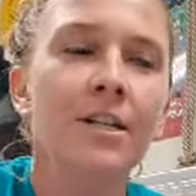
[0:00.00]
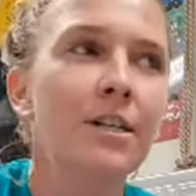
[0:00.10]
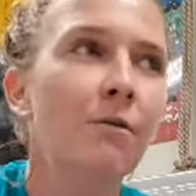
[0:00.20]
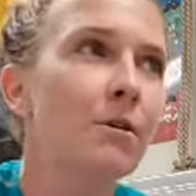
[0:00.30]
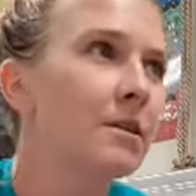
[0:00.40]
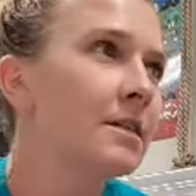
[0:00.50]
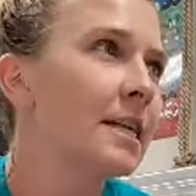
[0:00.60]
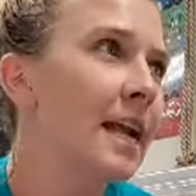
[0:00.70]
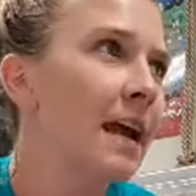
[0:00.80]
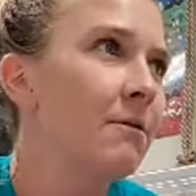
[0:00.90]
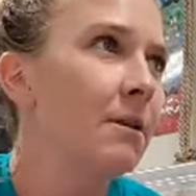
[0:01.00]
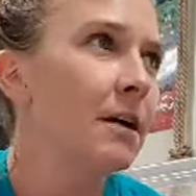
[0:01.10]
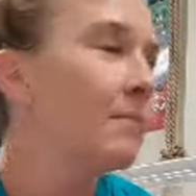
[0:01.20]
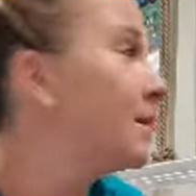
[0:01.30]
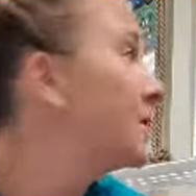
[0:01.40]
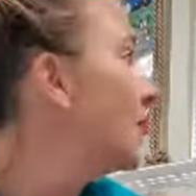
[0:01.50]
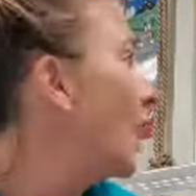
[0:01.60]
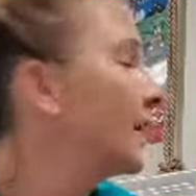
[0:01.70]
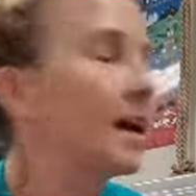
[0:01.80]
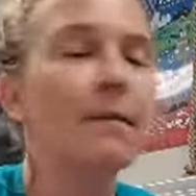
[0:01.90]
So we're, today we're going to be
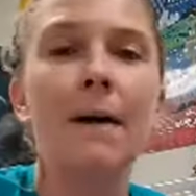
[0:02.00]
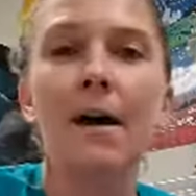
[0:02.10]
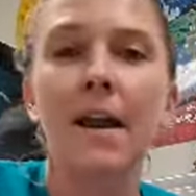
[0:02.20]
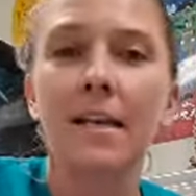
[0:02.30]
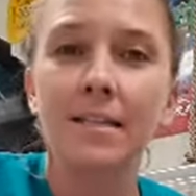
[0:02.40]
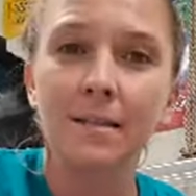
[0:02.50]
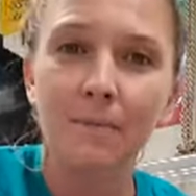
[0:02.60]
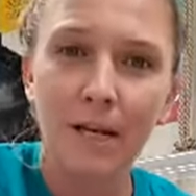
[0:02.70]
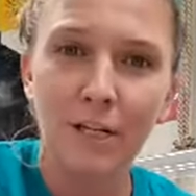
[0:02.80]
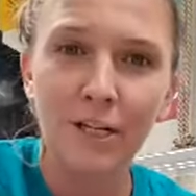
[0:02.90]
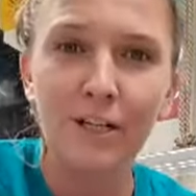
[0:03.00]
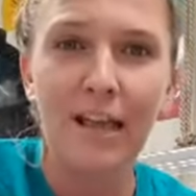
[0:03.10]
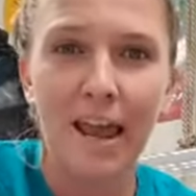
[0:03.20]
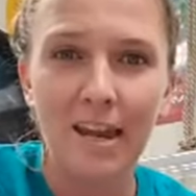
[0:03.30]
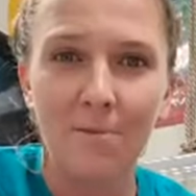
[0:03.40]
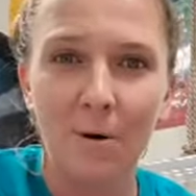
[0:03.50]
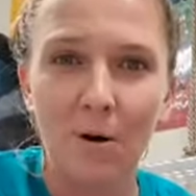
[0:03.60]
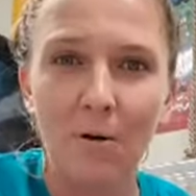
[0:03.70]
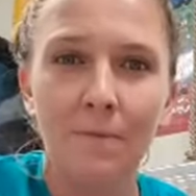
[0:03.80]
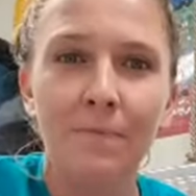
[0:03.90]
talking about a special animal,